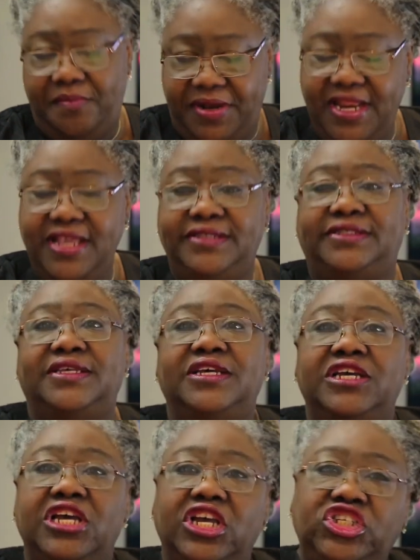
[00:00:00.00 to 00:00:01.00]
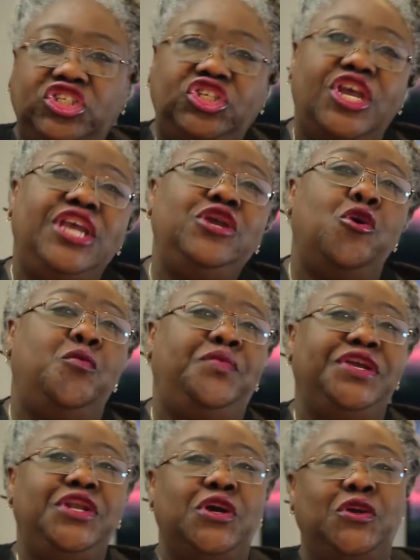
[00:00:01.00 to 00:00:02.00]
Please share your
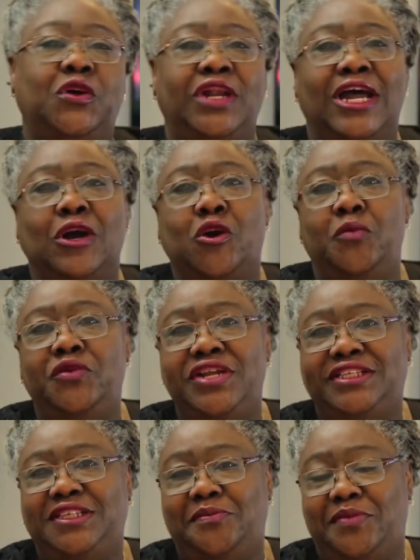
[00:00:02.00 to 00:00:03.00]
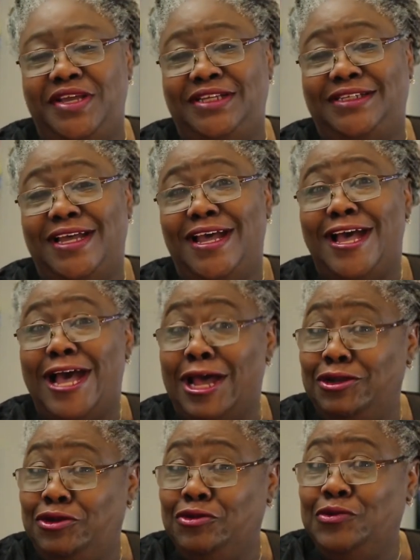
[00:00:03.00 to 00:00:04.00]
opinion on our community page
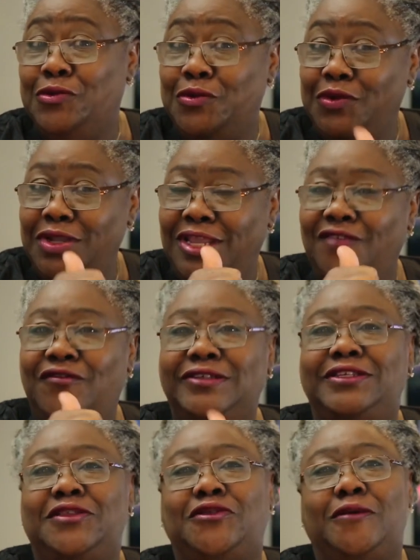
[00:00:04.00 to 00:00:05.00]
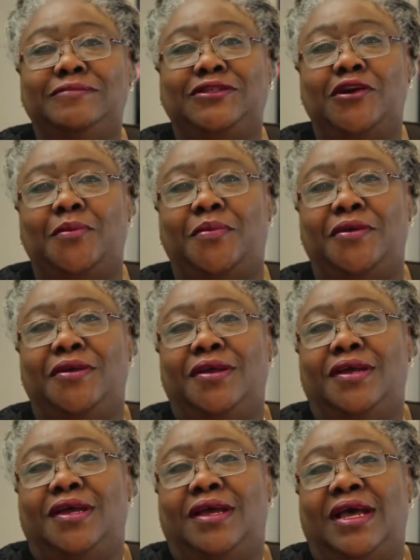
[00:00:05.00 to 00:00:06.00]
and do give us a thumbs up,
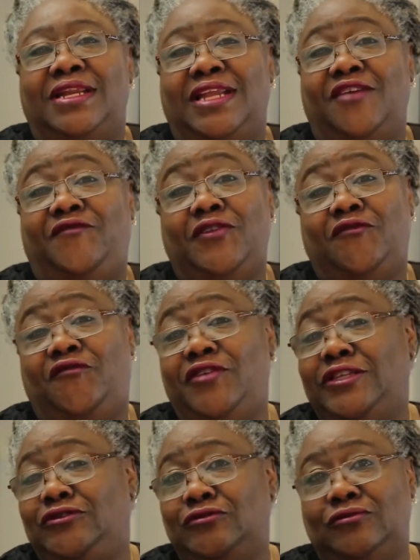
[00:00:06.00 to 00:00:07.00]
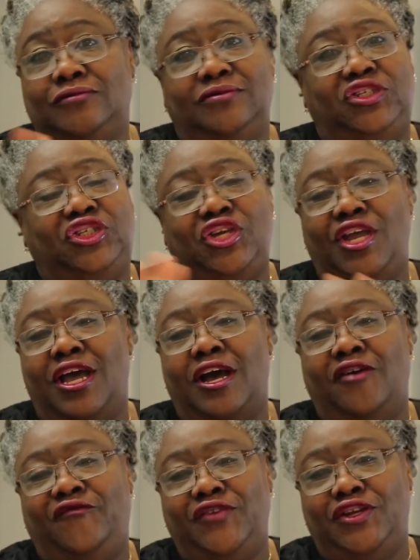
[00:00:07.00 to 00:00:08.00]
and feel free to share
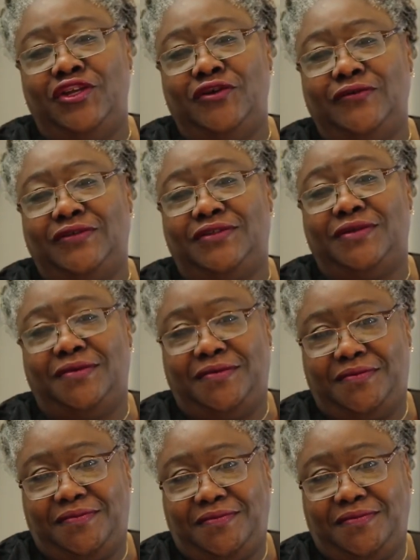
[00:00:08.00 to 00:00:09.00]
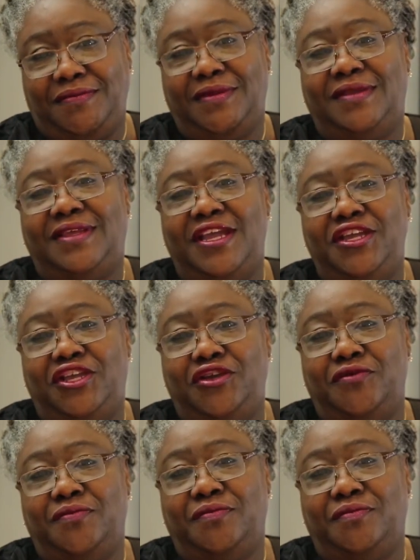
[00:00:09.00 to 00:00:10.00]
our videos. Thank
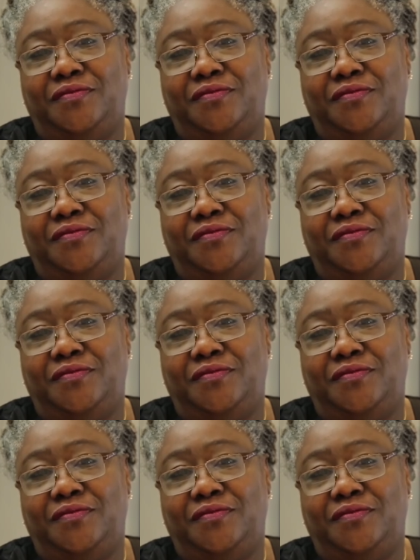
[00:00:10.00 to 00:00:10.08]
you.